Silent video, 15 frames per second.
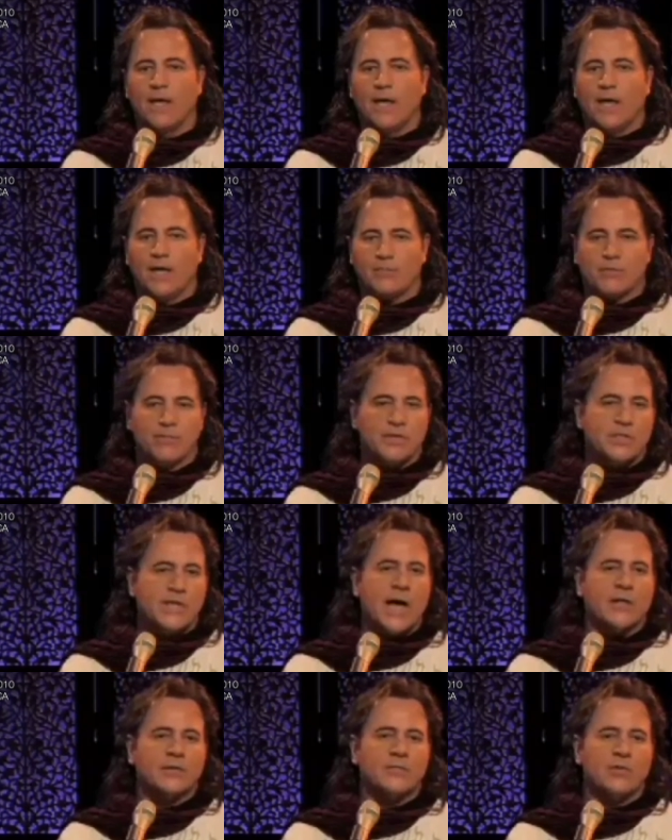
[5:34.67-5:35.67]
And from the
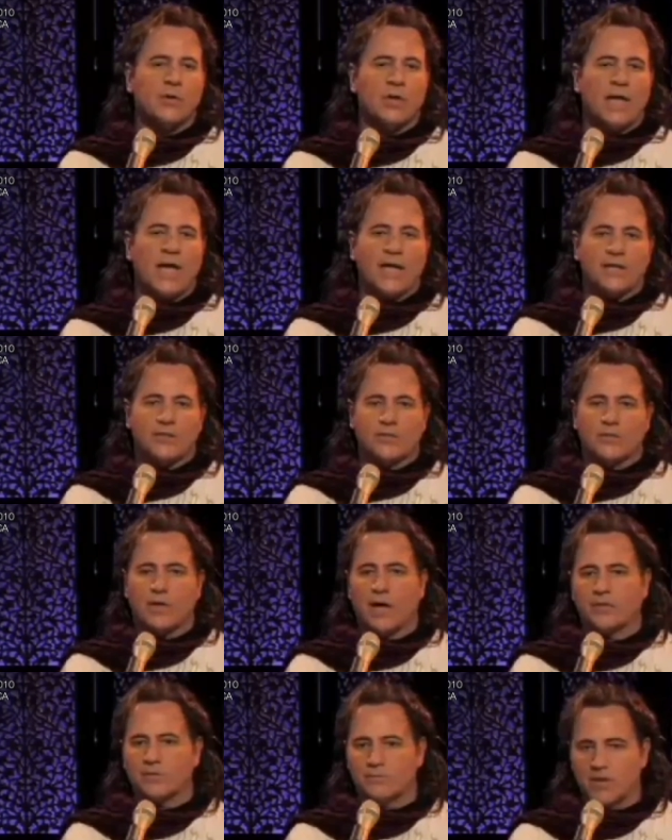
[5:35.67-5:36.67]
south of your land and
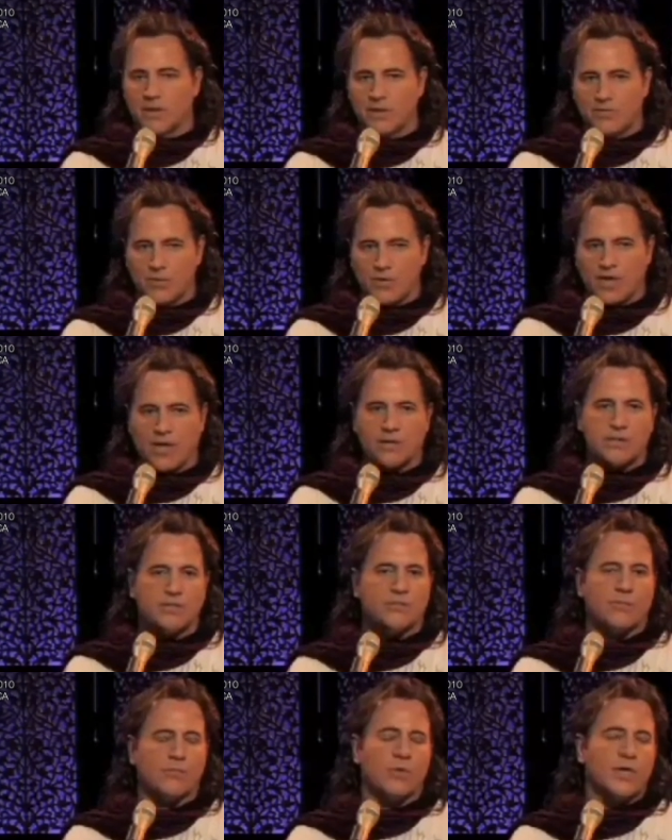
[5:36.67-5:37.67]
throughout the middle of your country,
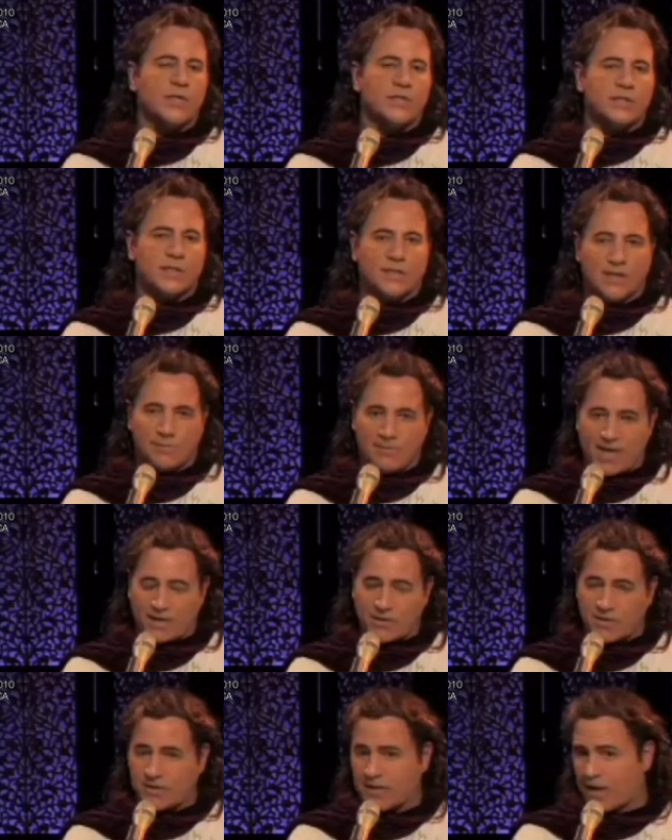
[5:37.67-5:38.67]
from west and then back to
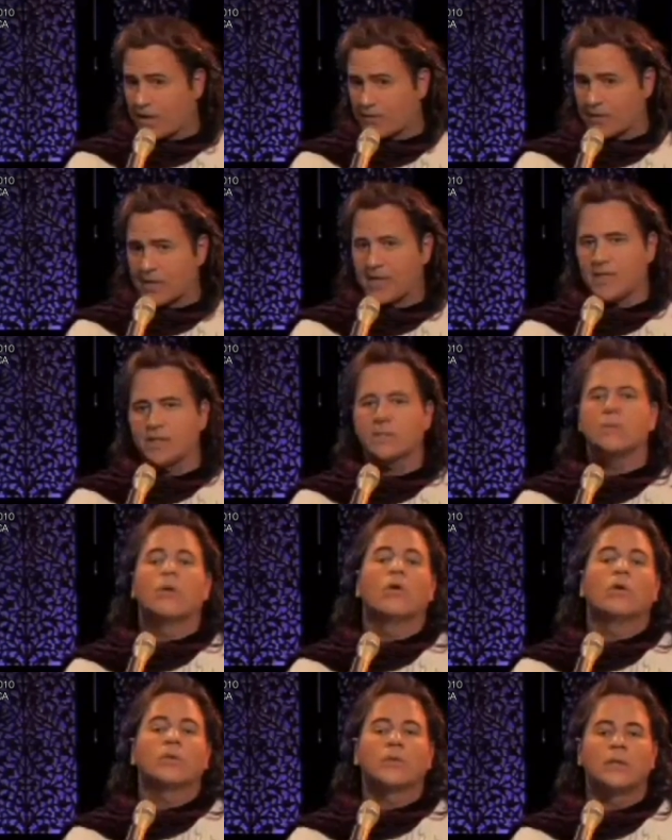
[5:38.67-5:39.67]
south and east,
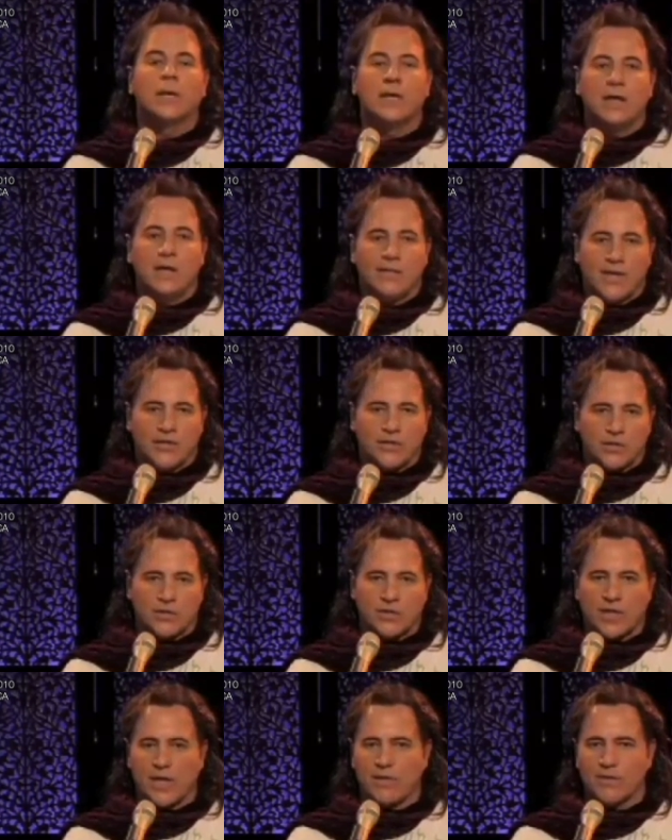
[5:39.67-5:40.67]
north, they shall
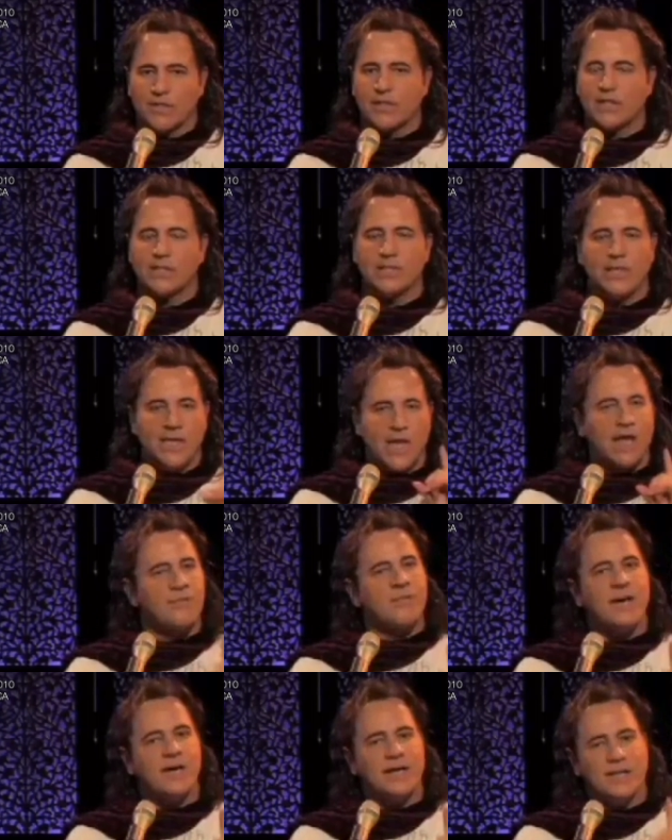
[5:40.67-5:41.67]
say, this has
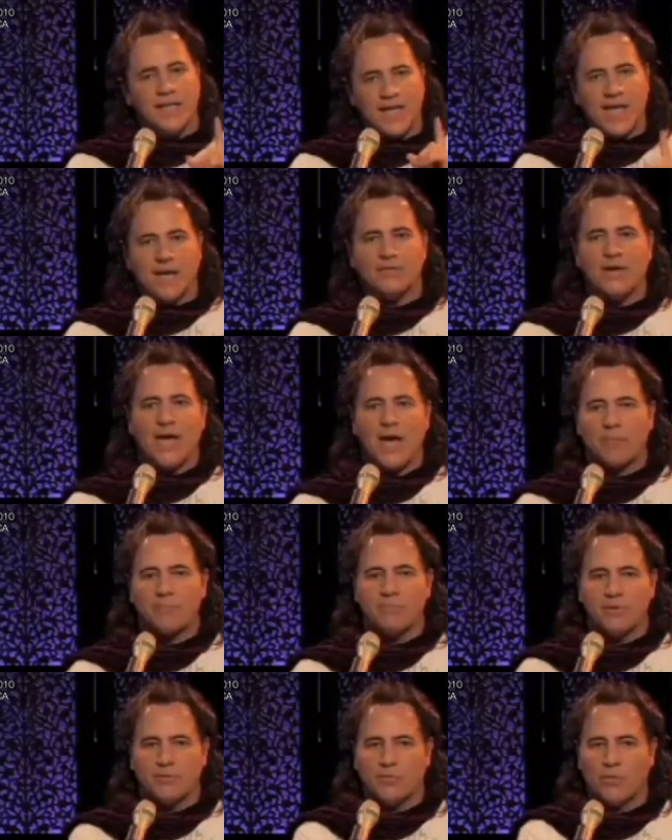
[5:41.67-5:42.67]
never, ever happened
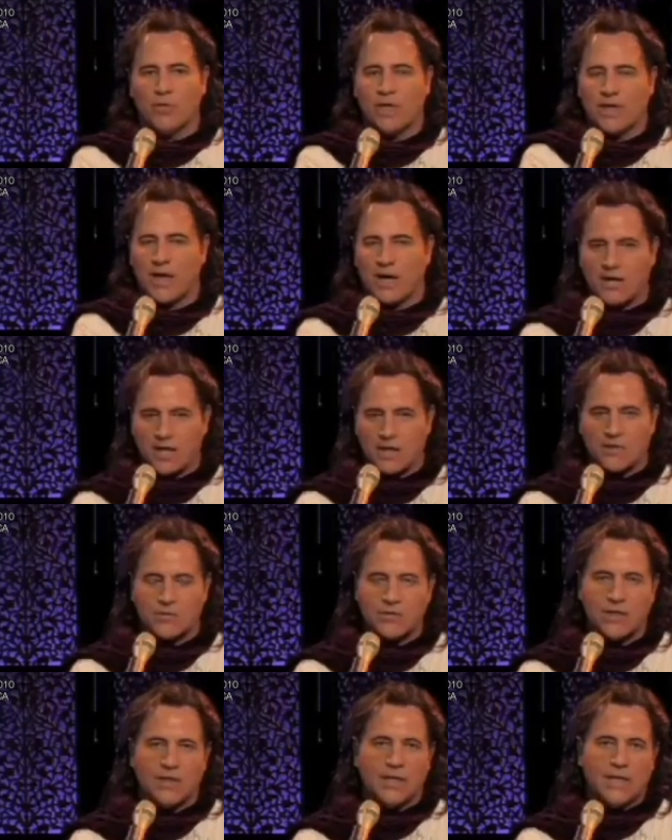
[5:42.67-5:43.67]
before in our
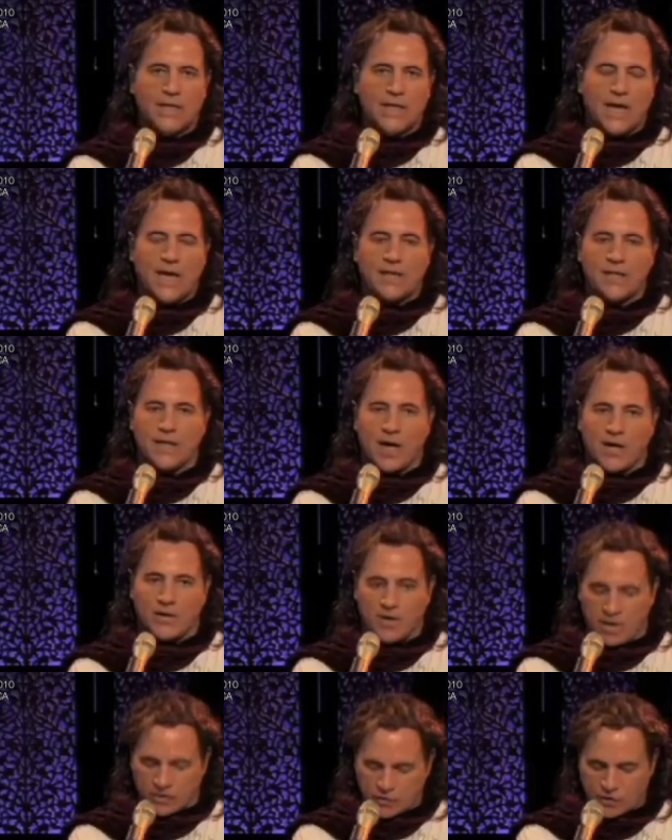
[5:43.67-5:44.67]
country and in our
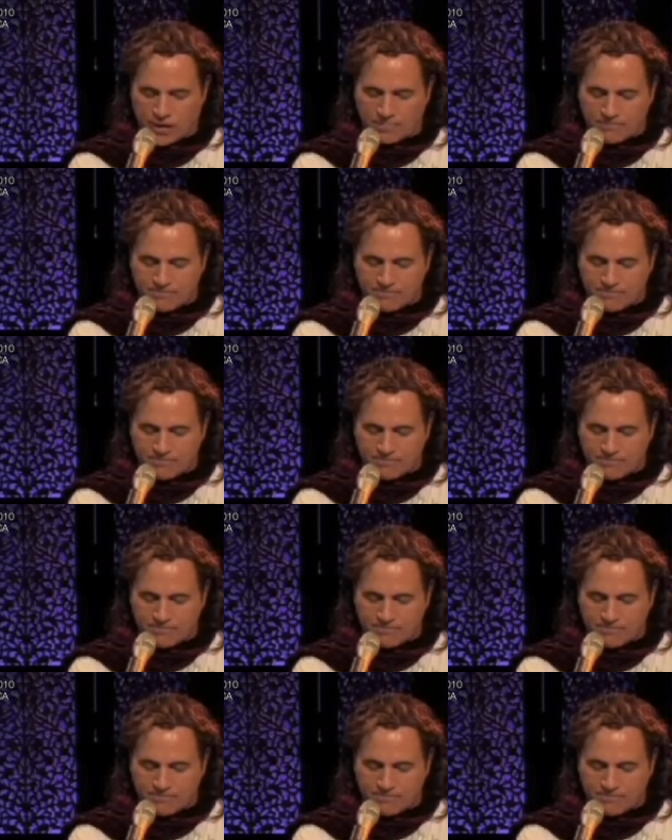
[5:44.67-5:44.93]
culture.